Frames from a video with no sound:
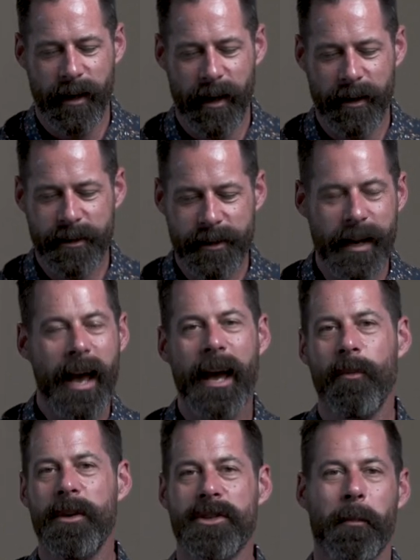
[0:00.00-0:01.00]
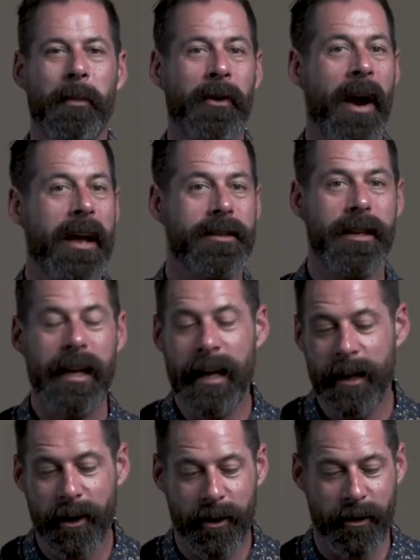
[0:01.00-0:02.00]
Instead, we should press
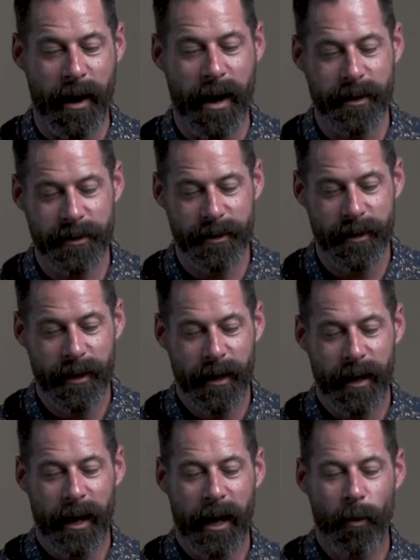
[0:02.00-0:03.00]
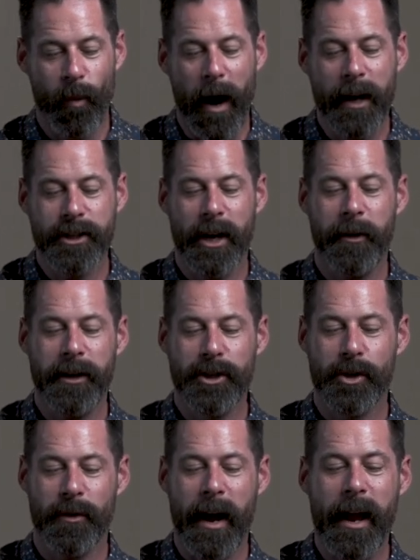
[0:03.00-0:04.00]
into Christ and watch how he
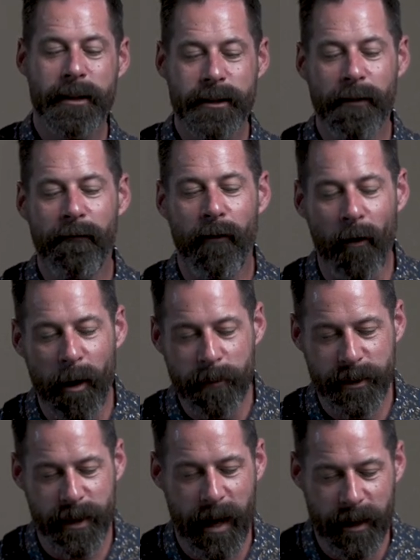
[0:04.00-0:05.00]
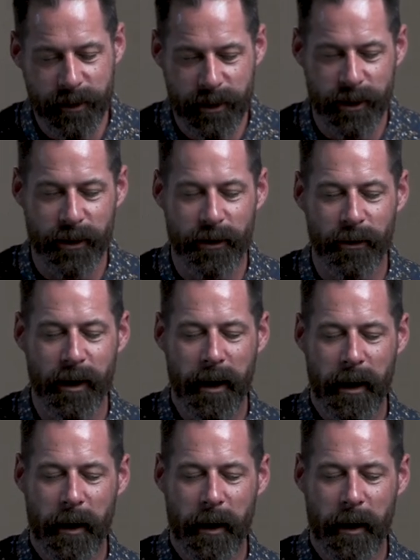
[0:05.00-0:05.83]
transforms us to